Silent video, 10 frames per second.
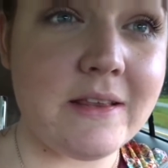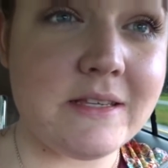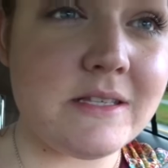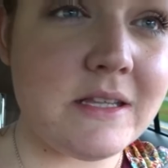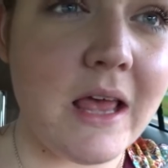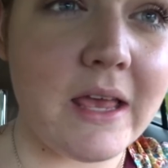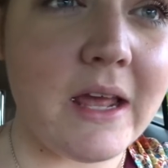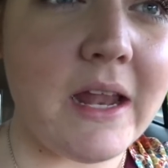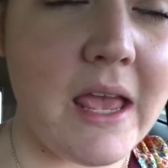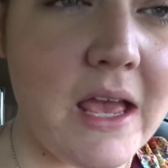This is like
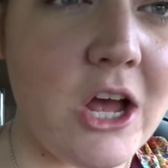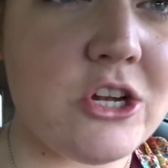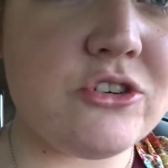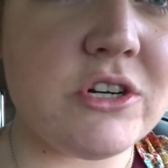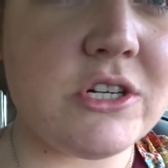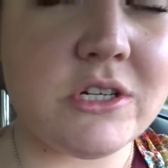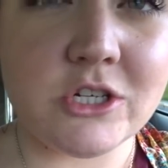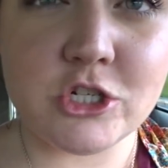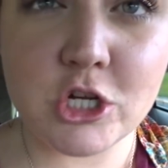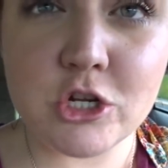an 800
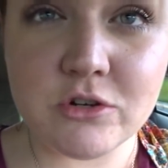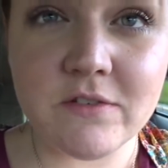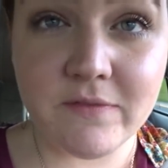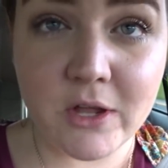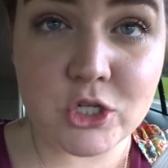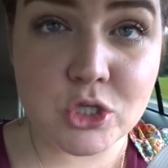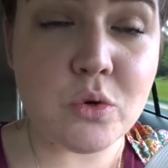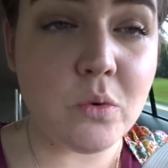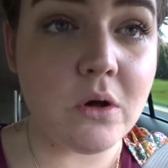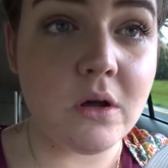children filled
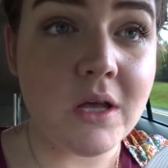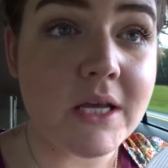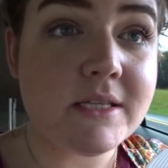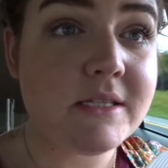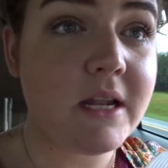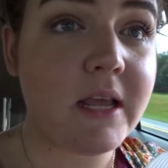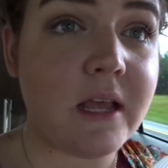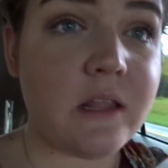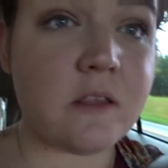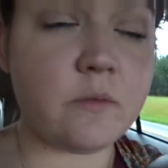school, sitting
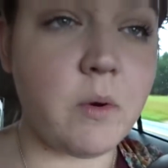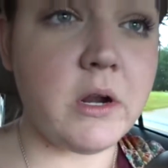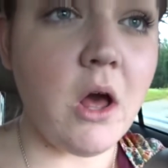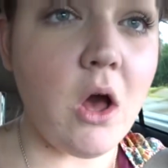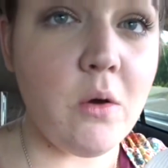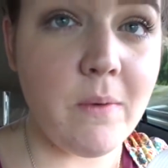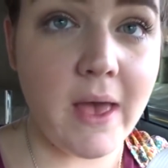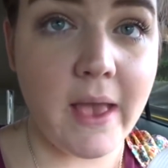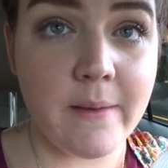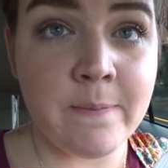in this one
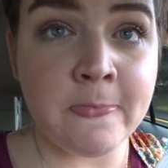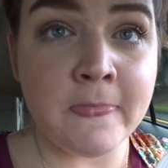hallway.